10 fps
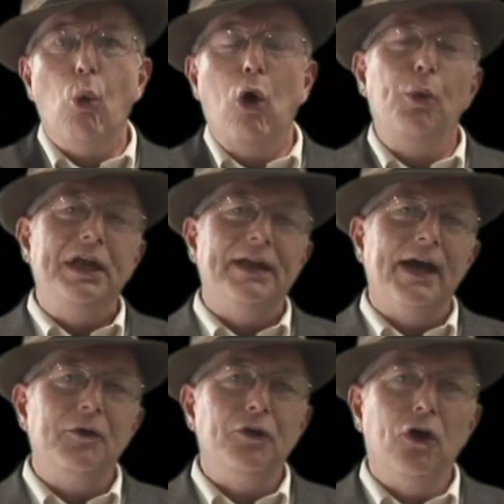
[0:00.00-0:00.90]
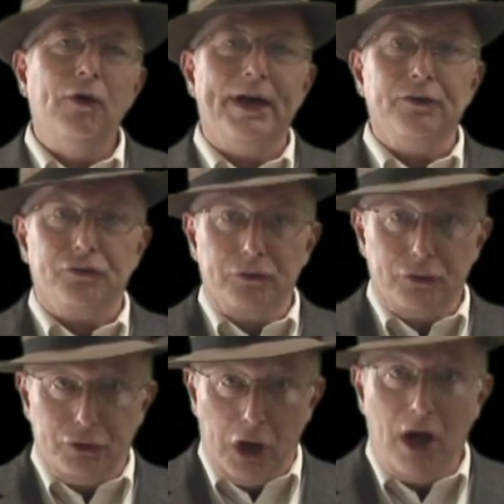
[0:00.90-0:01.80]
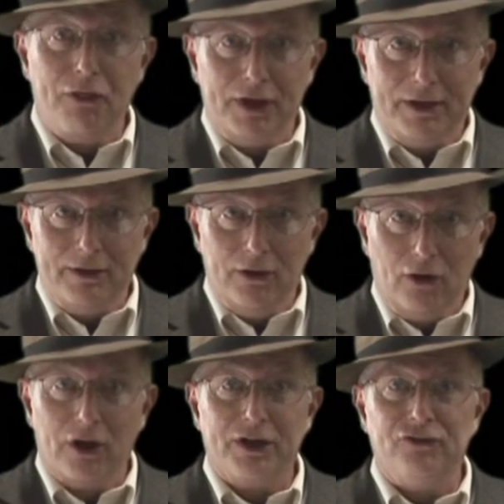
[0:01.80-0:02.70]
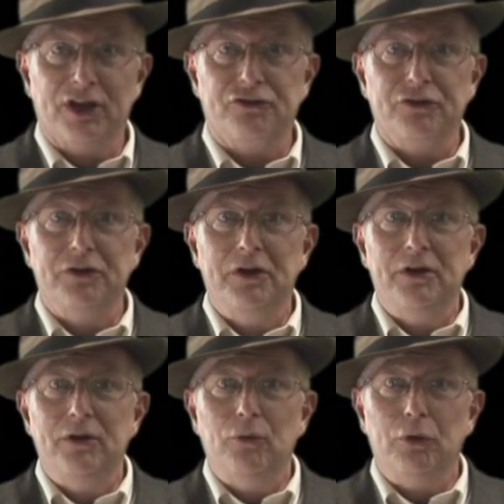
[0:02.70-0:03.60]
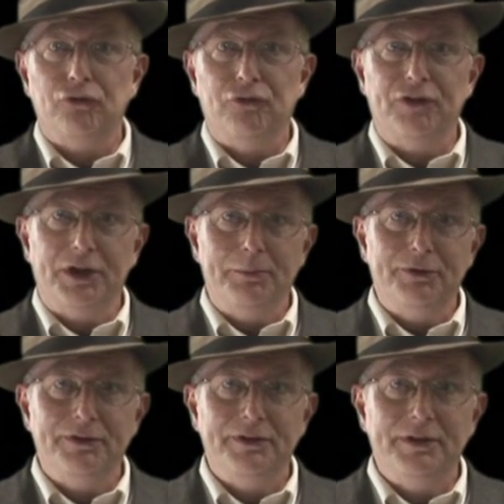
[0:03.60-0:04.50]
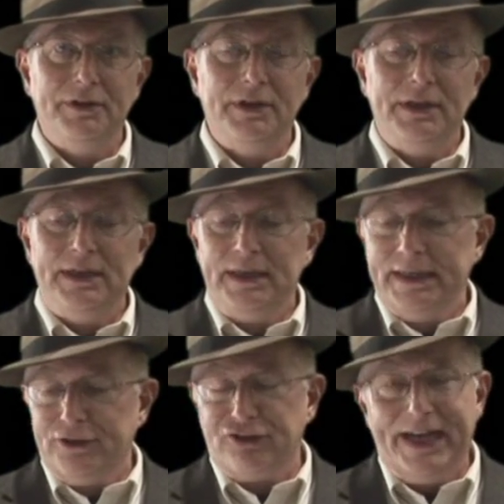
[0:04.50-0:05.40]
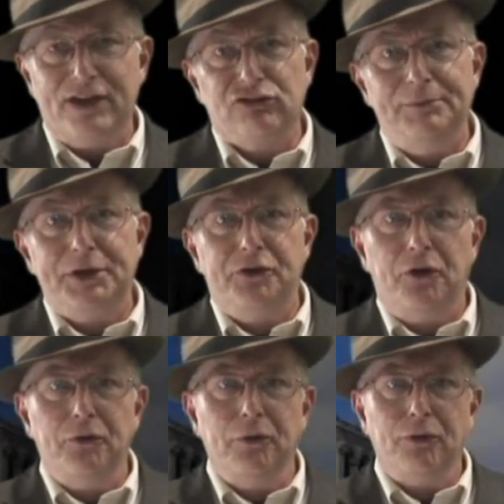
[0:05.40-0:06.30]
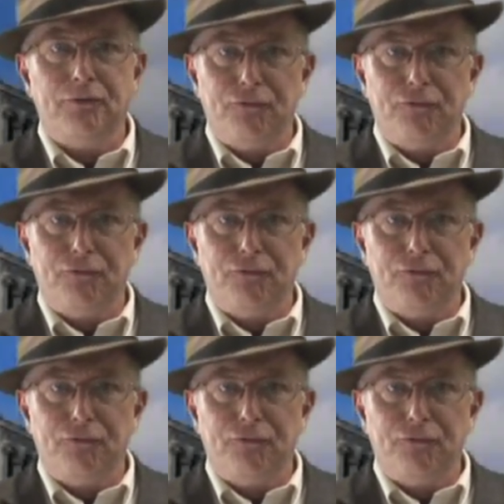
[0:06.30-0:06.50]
what we now know as Gothic architecture was developed. It should actually be called the